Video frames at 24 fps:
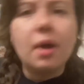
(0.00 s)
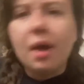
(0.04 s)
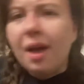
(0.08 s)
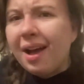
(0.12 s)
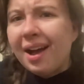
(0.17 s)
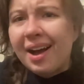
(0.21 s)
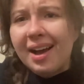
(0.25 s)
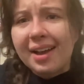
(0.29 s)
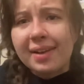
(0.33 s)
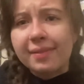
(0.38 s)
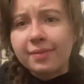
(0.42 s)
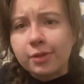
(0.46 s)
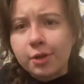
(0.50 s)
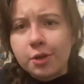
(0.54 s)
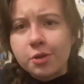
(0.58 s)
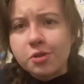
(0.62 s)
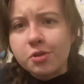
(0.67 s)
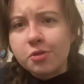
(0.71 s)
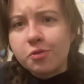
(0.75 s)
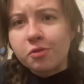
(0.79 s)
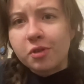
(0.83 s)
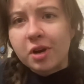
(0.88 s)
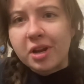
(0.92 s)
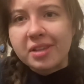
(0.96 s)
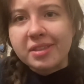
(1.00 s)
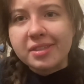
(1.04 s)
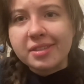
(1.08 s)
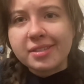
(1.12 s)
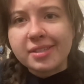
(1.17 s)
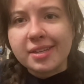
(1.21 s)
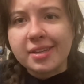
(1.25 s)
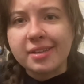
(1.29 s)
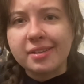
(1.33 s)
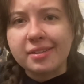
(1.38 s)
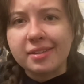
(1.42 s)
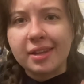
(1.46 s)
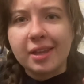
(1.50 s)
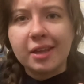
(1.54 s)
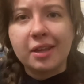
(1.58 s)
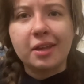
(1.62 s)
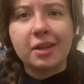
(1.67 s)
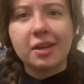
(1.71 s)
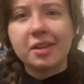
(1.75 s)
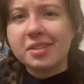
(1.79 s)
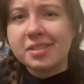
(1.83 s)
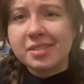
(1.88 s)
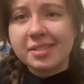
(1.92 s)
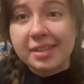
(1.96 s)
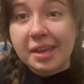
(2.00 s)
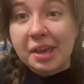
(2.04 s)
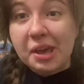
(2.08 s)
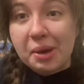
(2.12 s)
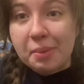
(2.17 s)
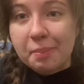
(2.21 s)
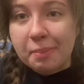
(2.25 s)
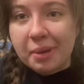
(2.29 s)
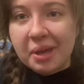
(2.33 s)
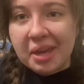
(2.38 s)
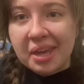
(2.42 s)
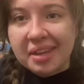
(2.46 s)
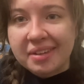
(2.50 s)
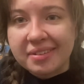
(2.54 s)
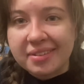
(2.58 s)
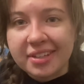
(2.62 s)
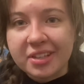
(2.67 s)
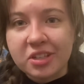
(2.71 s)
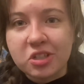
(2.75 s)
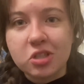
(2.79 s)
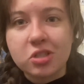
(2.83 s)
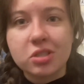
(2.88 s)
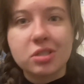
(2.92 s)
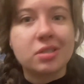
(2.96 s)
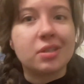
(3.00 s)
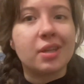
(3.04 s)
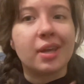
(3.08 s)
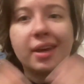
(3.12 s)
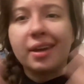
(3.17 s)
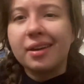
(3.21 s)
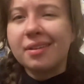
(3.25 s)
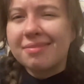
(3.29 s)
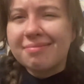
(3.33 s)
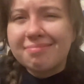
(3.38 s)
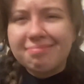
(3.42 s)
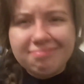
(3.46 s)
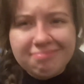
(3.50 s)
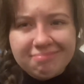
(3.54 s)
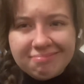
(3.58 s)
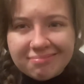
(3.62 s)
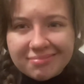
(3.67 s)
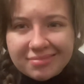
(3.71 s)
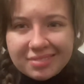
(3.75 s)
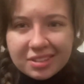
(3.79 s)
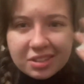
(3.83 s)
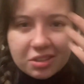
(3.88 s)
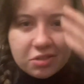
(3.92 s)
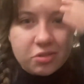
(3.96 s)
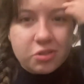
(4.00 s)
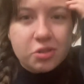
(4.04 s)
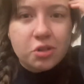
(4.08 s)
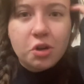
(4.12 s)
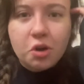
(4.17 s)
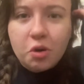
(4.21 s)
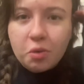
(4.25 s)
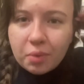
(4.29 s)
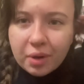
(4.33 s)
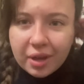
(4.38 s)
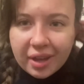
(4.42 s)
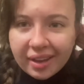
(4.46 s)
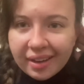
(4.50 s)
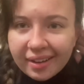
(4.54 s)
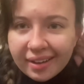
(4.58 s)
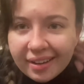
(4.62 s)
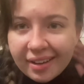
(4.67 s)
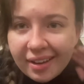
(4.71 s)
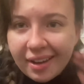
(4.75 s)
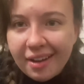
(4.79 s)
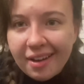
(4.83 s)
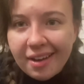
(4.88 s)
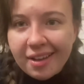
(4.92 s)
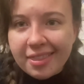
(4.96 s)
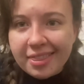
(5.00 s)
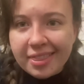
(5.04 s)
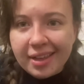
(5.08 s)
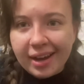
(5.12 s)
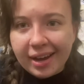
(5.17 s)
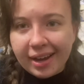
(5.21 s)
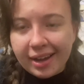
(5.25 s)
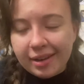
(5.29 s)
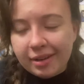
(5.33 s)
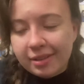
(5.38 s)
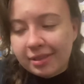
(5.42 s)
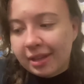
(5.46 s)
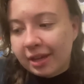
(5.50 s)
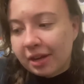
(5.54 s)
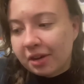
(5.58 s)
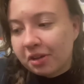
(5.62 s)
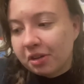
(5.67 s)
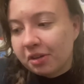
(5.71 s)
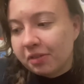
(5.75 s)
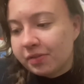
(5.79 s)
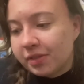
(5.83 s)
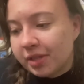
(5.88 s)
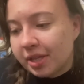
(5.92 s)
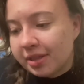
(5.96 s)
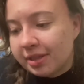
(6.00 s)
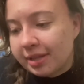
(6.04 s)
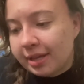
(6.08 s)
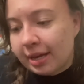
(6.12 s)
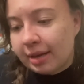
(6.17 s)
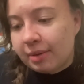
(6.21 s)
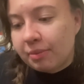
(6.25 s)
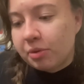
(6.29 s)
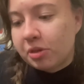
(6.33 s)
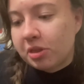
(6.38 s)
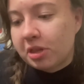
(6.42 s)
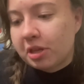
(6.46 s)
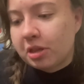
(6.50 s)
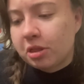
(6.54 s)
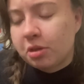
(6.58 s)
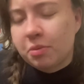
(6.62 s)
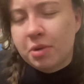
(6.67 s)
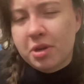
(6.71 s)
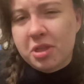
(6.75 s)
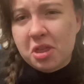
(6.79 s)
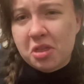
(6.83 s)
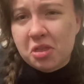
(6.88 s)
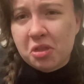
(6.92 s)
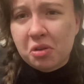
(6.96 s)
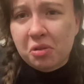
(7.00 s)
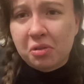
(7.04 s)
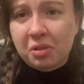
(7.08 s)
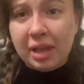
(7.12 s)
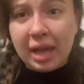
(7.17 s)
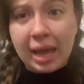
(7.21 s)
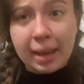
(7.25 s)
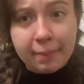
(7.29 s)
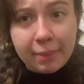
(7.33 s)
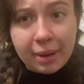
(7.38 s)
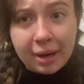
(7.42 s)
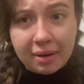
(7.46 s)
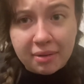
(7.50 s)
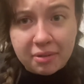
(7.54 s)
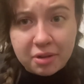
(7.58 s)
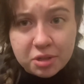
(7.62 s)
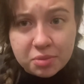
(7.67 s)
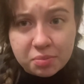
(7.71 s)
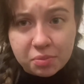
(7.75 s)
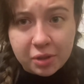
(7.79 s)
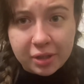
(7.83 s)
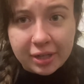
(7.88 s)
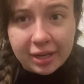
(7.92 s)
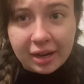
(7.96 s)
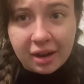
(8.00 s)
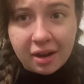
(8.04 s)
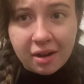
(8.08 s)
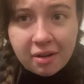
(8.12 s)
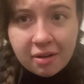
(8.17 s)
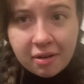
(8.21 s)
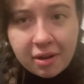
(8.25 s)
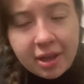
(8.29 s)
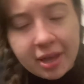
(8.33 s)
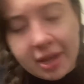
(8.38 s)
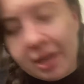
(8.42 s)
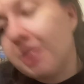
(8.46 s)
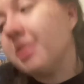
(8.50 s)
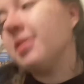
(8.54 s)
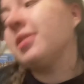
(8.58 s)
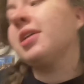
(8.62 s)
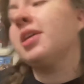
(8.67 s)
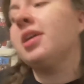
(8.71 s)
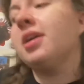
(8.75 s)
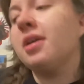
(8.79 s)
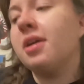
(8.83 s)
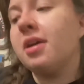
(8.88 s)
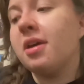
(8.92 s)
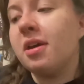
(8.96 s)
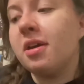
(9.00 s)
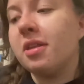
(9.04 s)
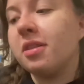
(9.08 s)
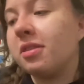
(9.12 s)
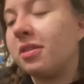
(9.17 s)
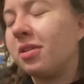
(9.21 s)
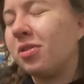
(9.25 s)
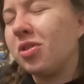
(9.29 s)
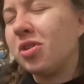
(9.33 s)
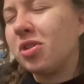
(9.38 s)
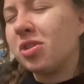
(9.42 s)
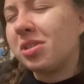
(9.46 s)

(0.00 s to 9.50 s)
I have loads of friends in STEM, and they just like, there's no way that they could have done that with like the way that their lab hours work out. And they're just,